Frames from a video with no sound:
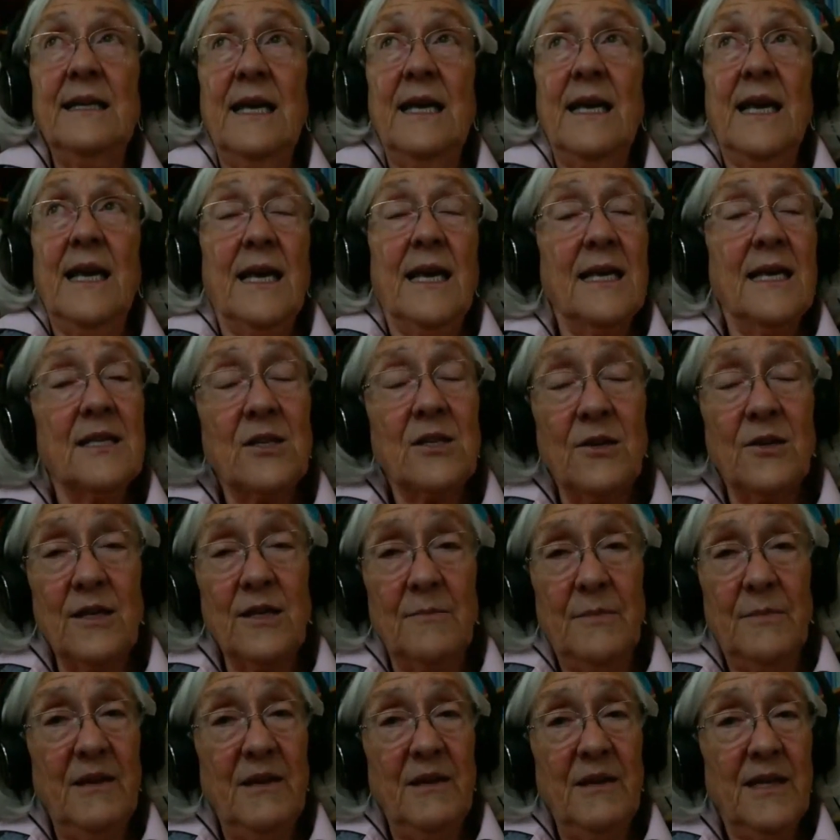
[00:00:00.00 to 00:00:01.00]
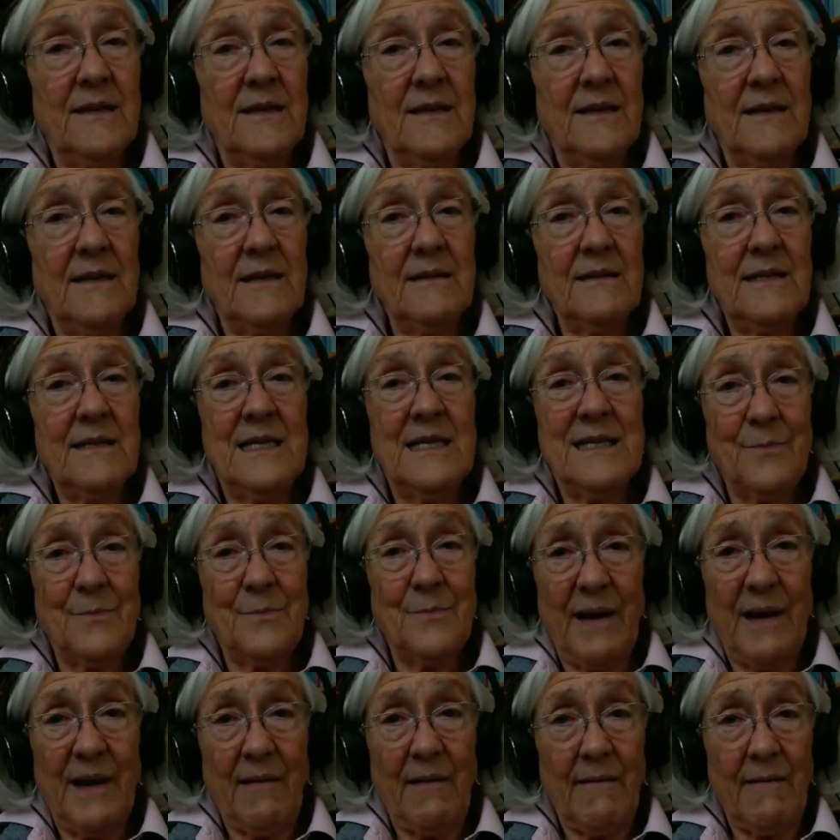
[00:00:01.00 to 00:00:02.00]
he's going to be
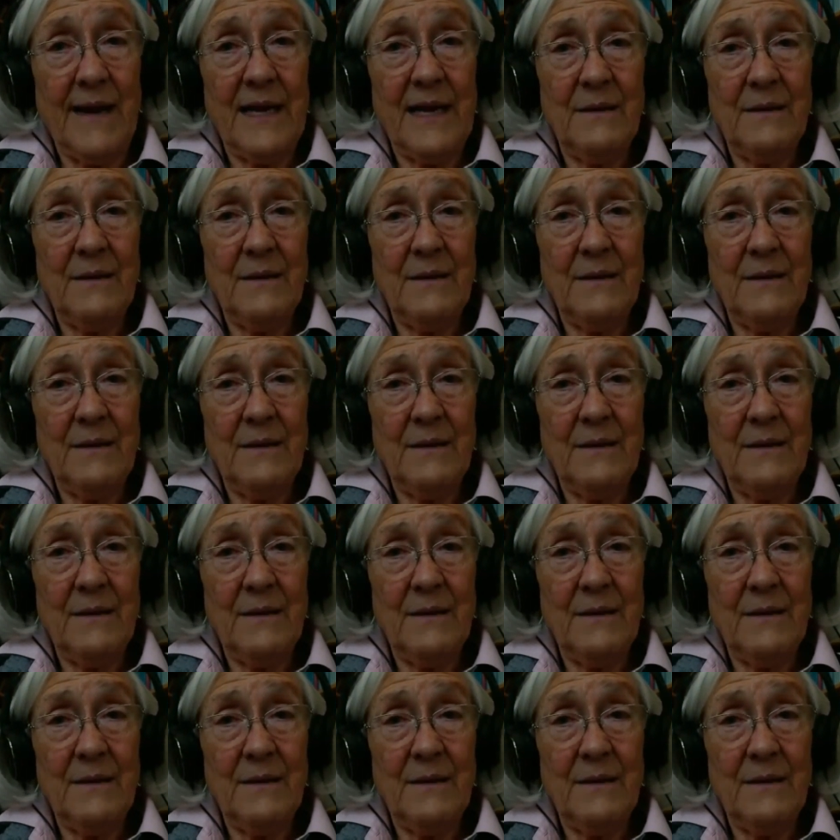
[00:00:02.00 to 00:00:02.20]
despairing